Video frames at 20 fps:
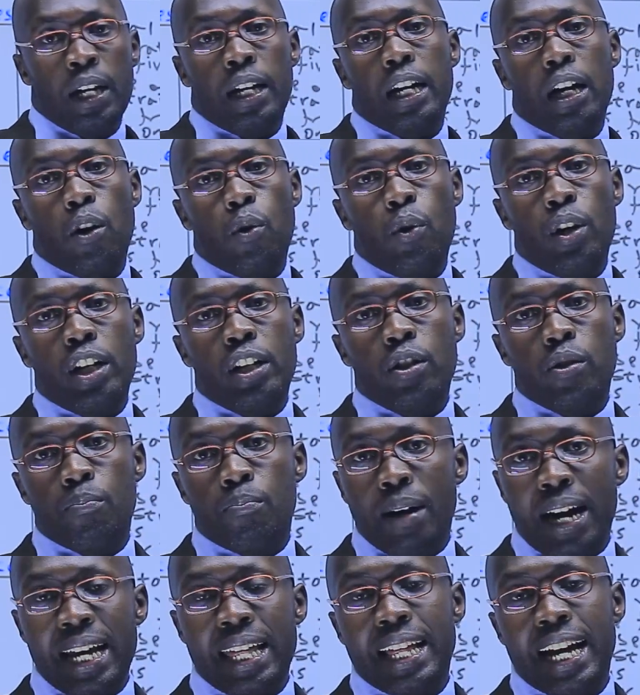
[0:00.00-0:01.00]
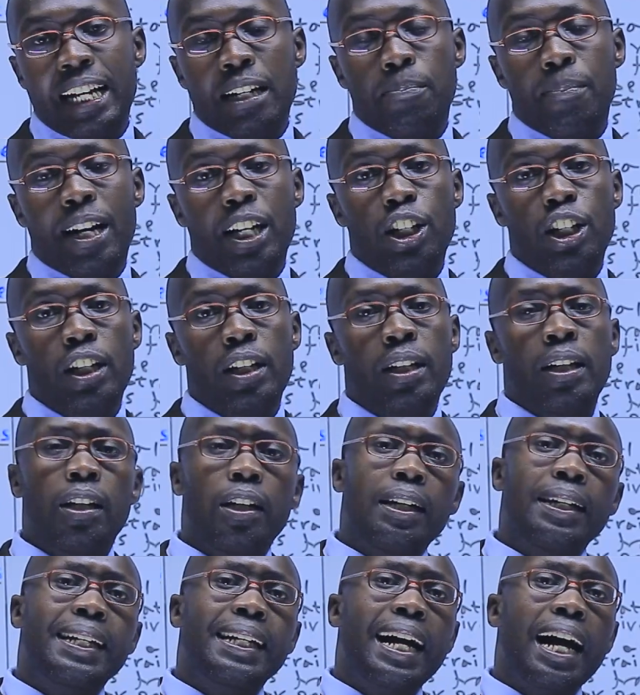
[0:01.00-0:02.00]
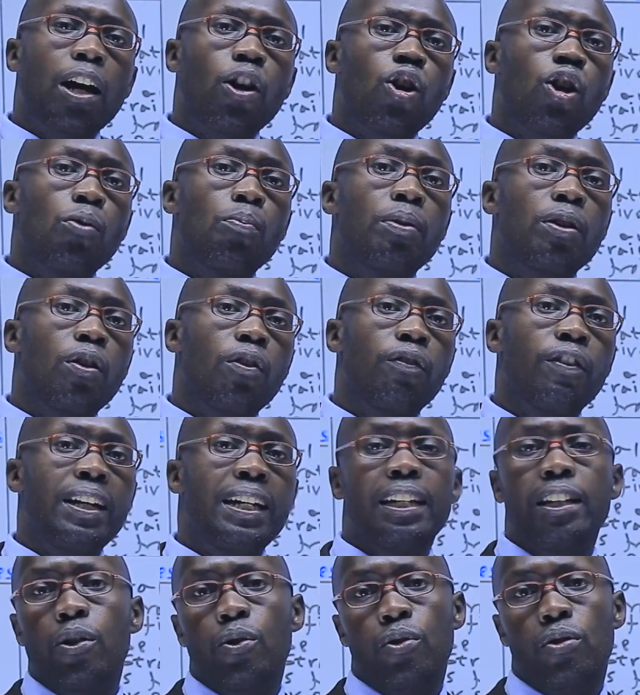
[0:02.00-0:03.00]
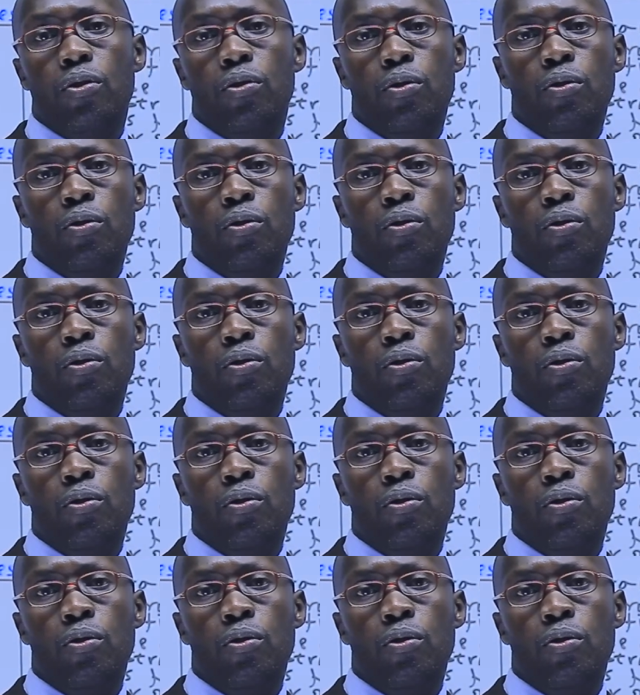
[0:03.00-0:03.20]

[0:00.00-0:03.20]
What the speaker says: Now when you buy that machine, it cannot be of any use.